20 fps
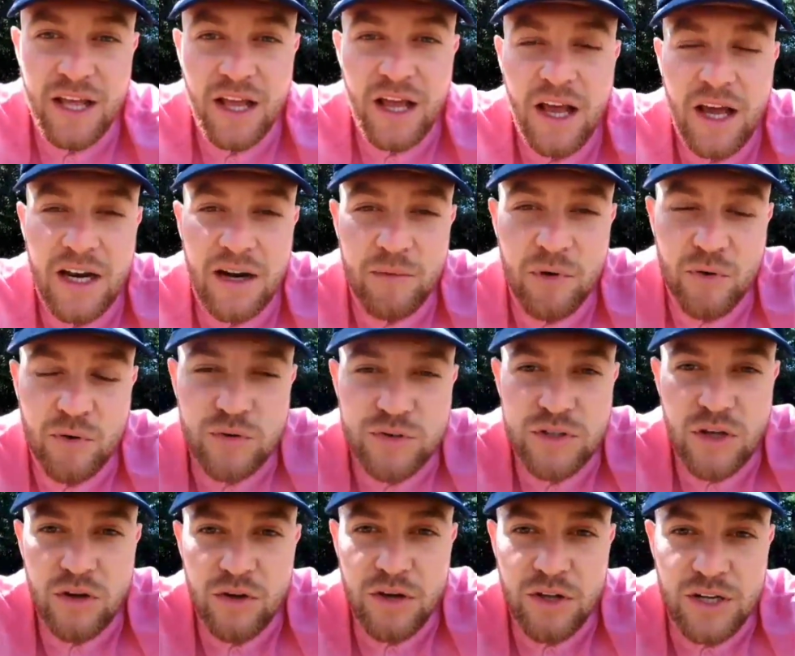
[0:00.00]
and I'm
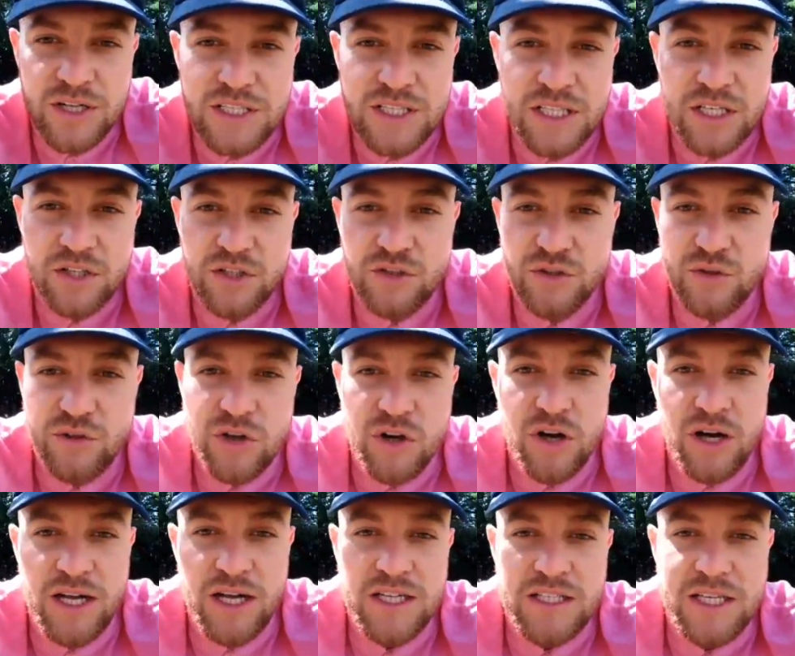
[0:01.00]
also going to teach you
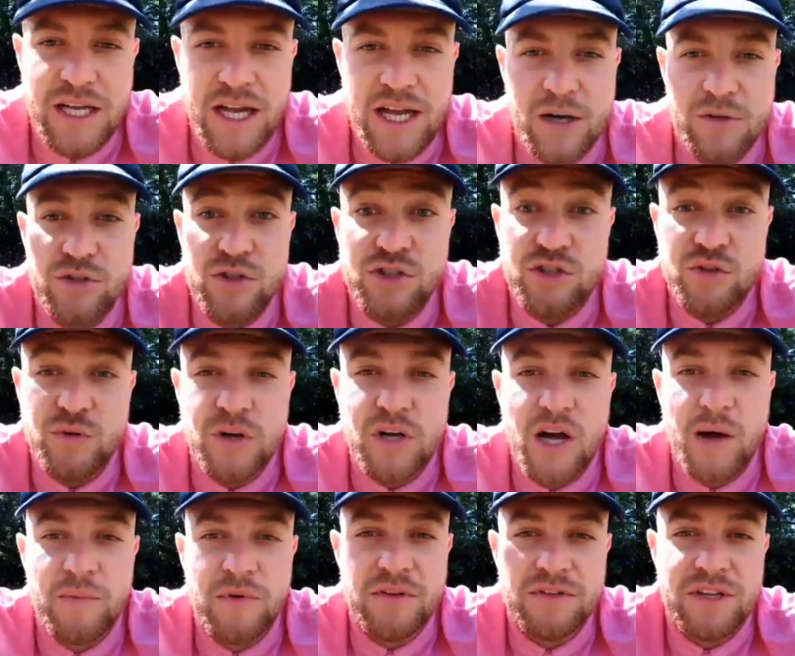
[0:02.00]
guys how to do a
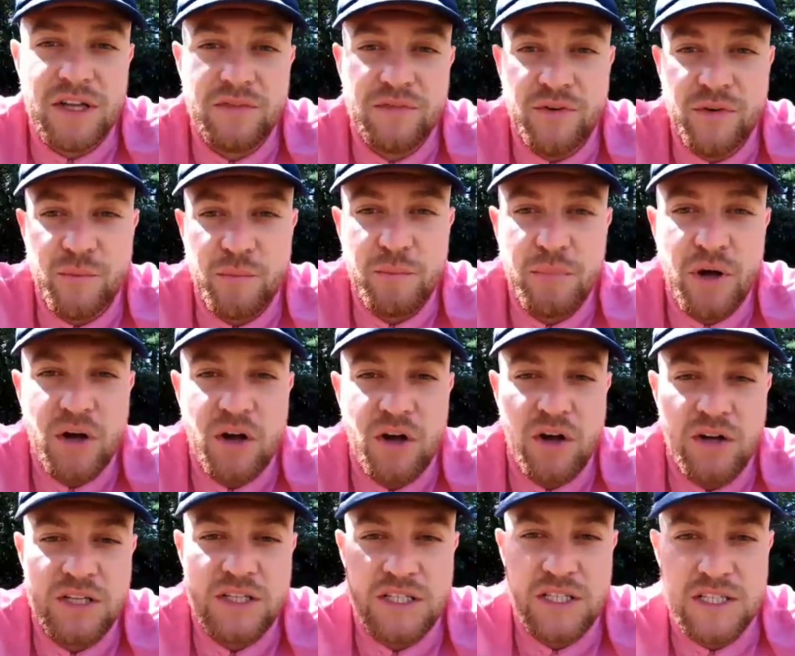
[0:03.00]
couple of different
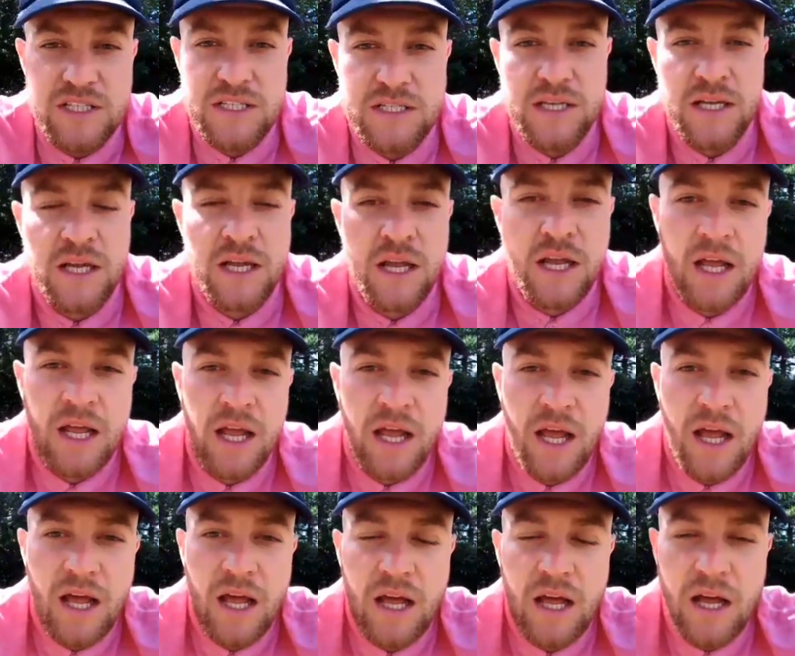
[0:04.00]
passes.
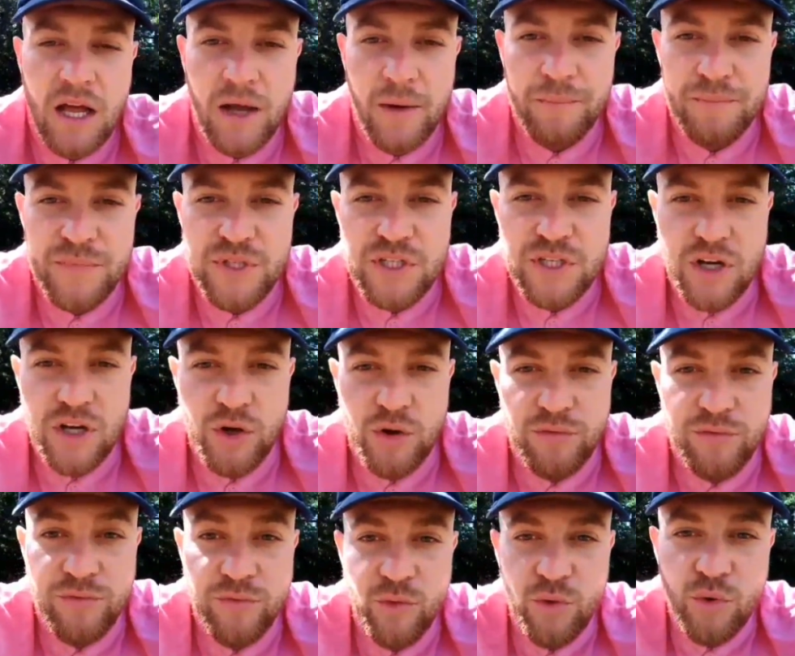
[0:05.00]
So
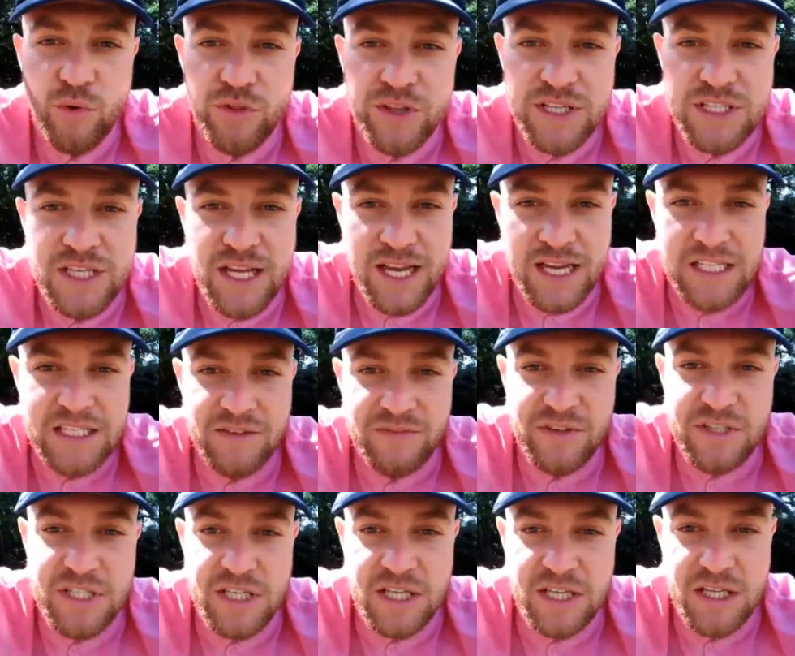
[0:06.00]
for this
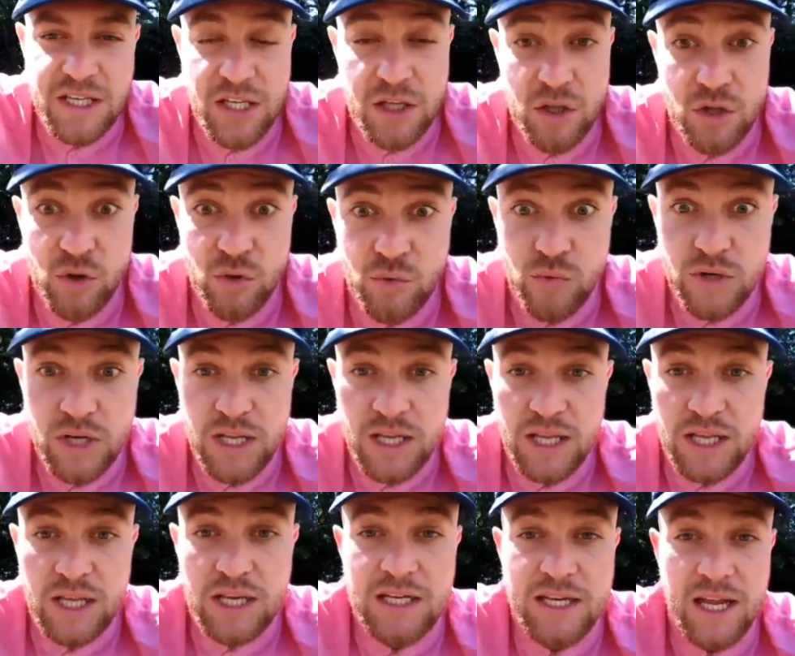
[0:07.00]
activity you
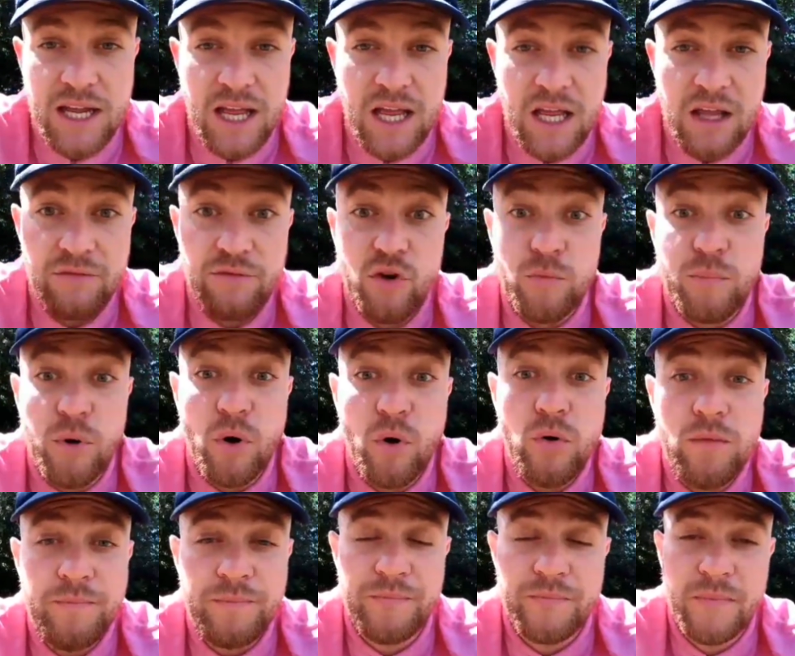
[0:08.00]
need a
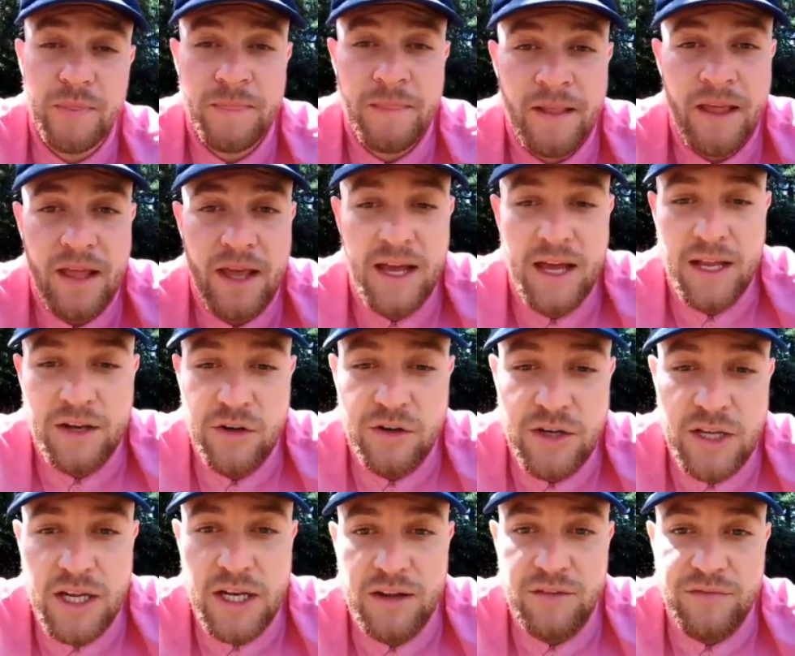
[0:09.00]
football and you
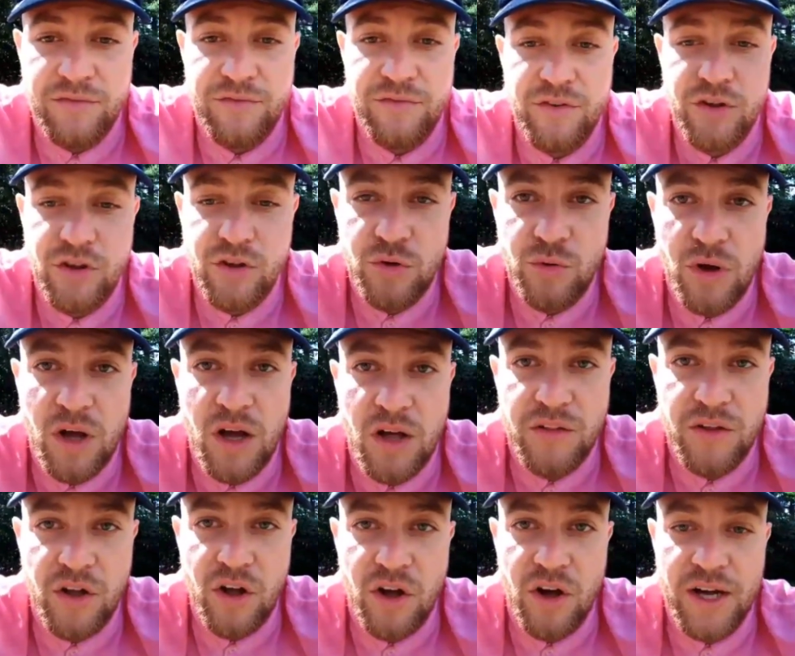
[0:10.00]
need a few
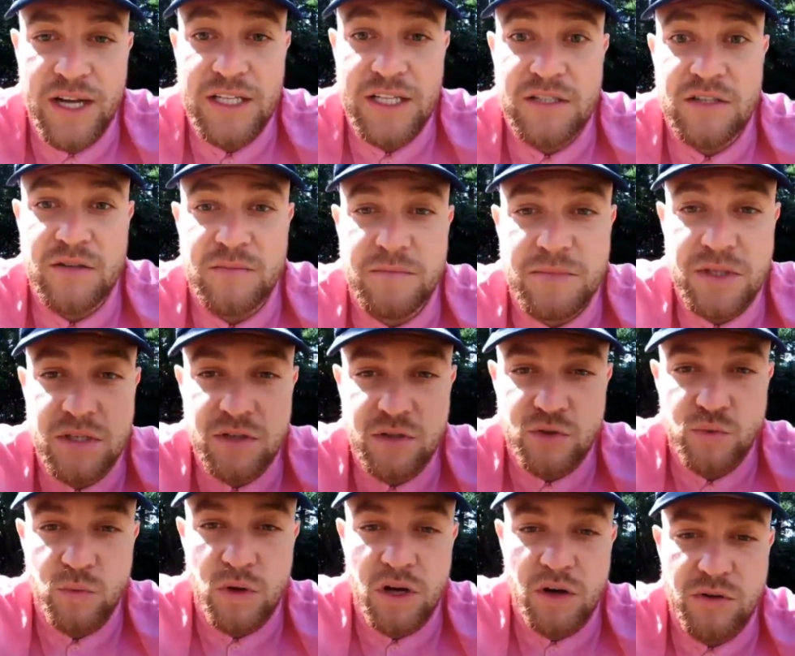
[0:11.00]
other items as
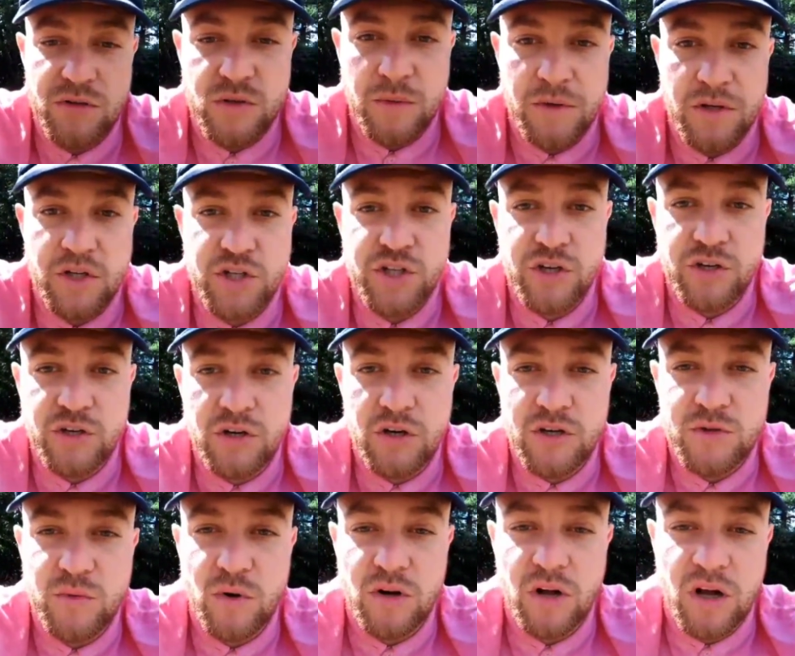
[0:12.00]
well, so I'm going to show you
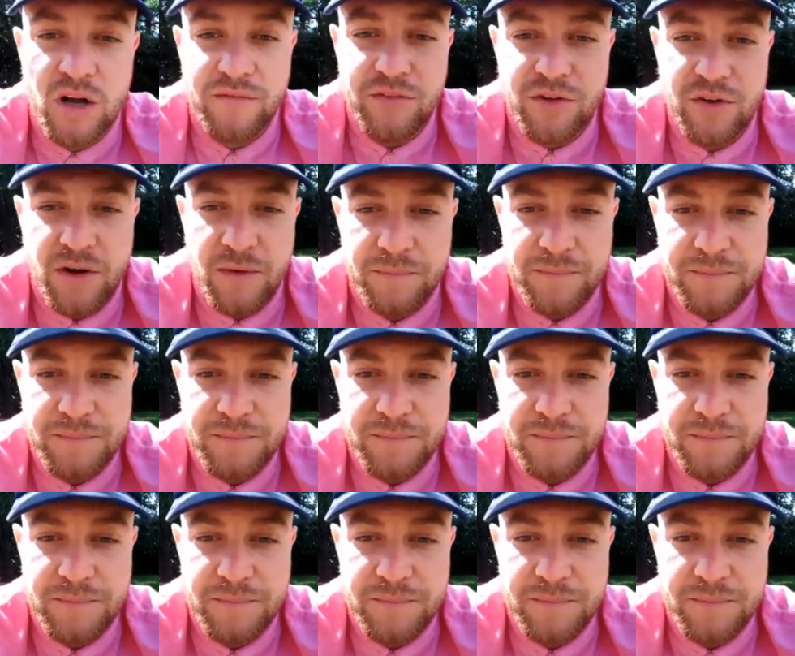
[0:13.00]
guys what I've got.